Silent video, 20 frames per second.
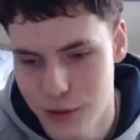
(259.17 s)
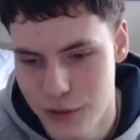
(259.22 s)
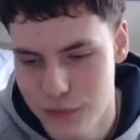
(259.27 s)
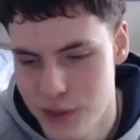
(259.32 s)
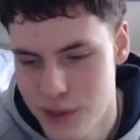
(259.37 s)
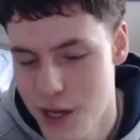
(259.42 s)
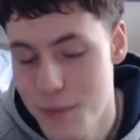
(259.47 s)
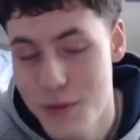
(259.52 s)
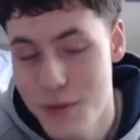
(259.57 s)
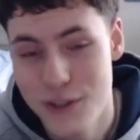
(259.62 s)
If
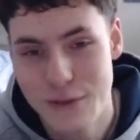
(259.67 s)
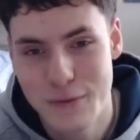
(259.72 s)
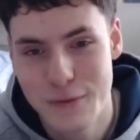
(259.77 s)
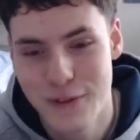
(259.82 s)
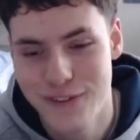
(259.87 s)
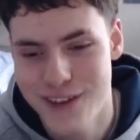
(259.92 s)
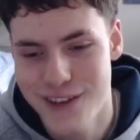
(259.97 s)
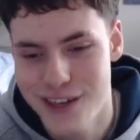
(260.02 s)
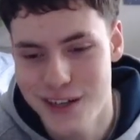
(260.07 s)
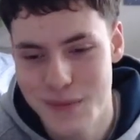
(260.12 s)
you're now possibly
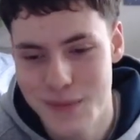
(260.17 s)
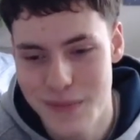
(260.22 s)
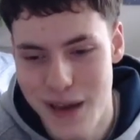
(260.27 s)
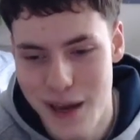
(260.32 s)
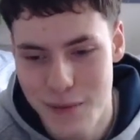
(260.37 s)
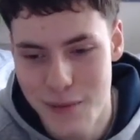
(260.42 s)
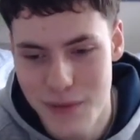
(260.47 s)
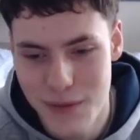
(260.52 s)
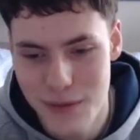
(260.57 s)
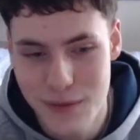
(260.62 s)
thinking
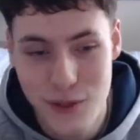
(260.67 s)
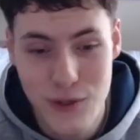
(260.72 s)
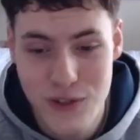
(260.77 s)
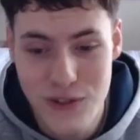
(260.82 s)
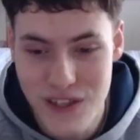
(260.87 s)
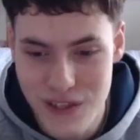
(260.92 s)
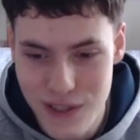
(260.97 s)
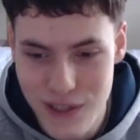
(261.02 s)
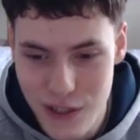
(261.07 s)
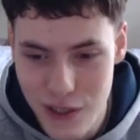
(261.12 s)
about maybe
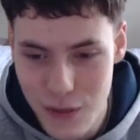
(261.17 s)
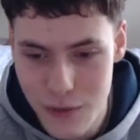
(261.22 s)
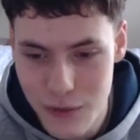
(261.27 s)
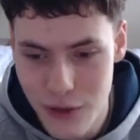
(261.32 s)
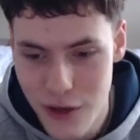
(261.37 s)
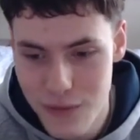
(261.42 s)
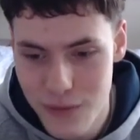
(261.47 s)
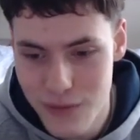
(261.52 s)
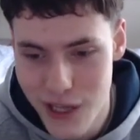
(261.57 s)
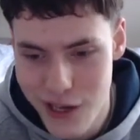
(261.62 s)
using
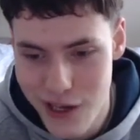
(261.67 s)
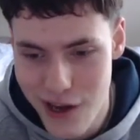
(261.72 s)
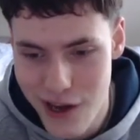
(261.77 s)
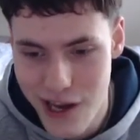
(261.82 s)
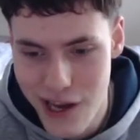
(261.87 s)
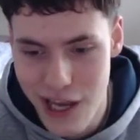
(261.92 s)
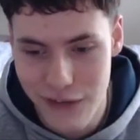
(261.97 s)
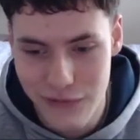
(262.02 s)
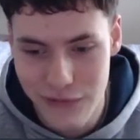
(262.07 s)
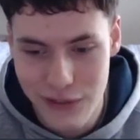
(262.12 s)
DWM like
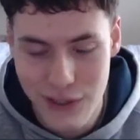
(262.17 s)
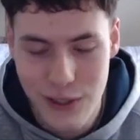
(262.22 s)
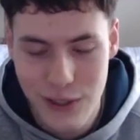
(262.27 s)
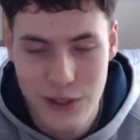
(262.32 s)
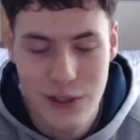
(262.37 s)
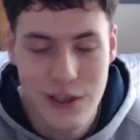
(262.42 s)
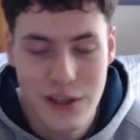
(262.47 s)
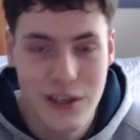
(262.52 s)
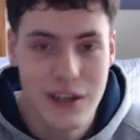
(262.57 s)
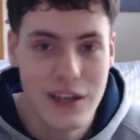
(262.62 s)
I have
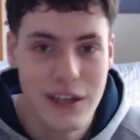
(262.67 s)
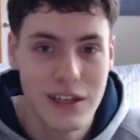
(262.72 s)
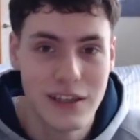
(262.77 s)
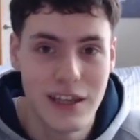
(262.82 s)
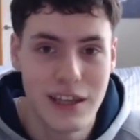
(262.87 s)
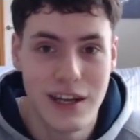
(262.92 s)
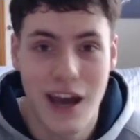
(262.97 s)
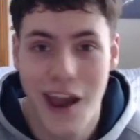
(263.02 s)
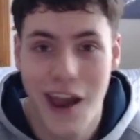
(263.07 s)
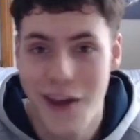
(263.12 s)
here,
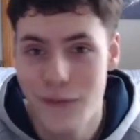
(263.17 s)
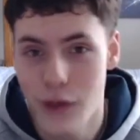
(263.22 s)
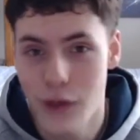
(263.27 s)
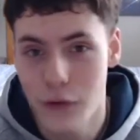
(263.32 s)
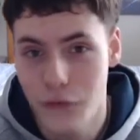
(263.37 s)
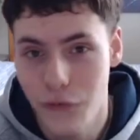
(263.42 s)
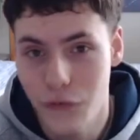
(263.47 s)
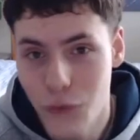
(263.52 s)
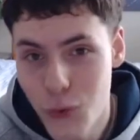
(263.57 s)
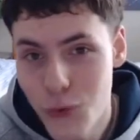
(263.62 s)
then I have a
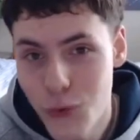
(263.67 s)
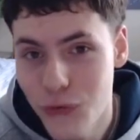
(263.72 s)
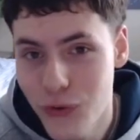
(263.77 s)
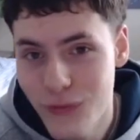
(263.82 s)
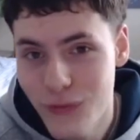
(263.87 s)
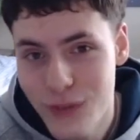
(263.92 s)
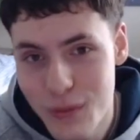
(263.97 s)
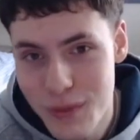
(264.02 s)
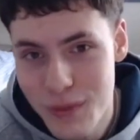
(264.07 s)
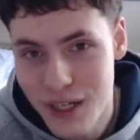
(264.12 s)
full
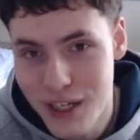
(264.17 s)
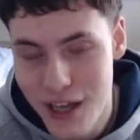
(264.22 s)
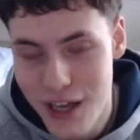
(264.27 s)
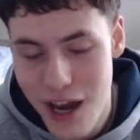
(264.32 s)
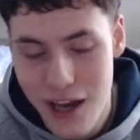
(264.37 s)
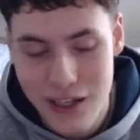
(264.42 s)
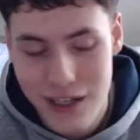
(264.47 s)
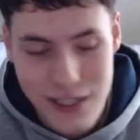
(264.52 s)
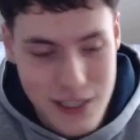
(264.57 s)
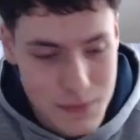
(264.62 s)
50 minute
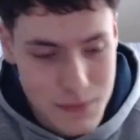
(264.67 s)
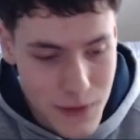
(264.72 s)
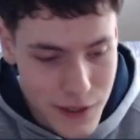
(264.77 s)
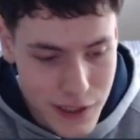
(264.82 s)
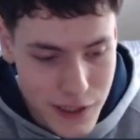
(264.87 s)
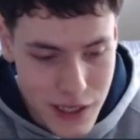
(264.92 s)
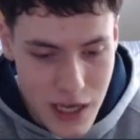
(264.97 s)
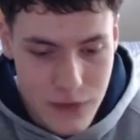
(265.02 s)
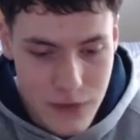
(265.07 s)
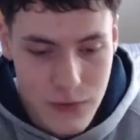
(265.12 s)
guide
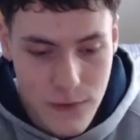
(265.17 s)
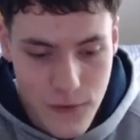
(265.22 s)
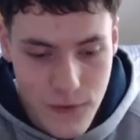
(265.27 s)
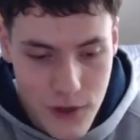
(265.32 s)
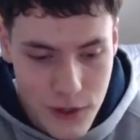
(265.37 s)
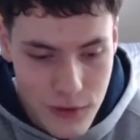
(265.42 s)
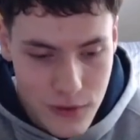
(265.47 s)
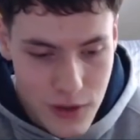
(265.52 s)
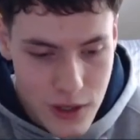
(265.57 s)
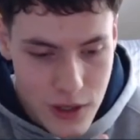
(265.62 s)
explaining
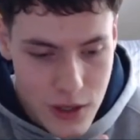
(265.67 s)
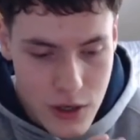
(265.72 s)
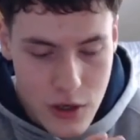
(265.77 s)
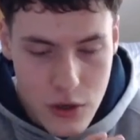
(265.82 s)
everything,